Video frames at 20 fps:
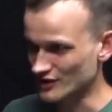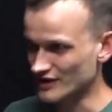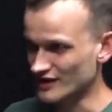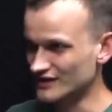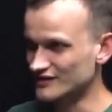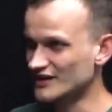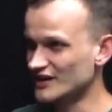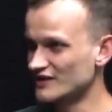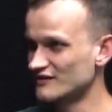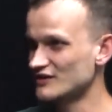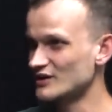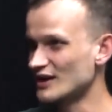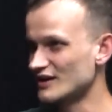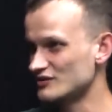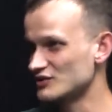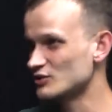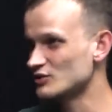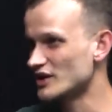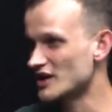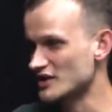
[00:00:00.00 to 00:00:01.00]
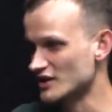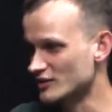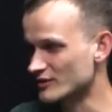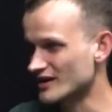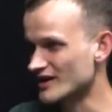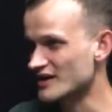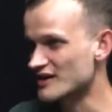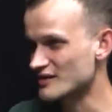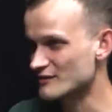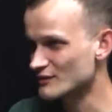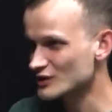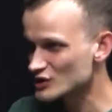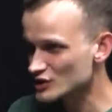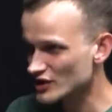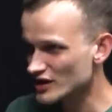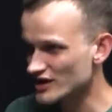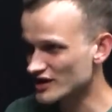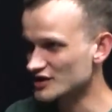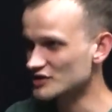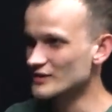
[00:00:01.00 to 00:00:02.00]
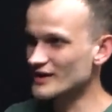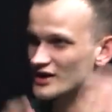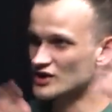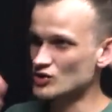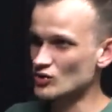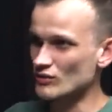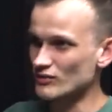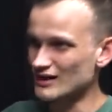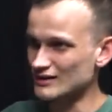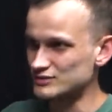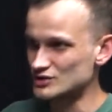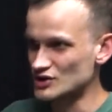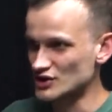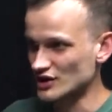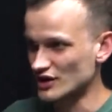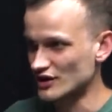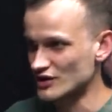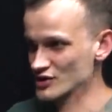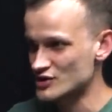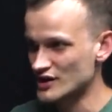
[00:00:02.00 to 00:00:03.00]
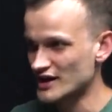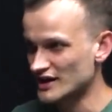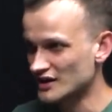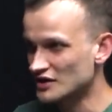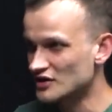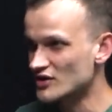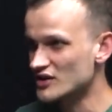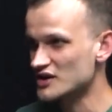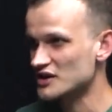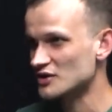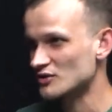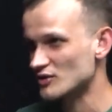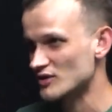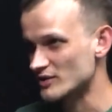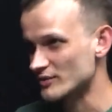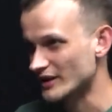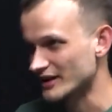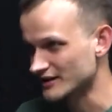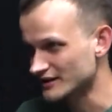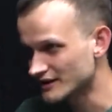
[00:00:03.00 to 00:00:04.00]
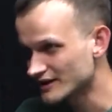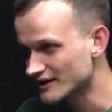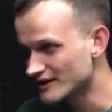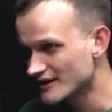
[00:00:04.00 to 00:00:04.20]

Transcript: And then if you have two disagreeing submissions, then you actually publish it on chain and you see who's right.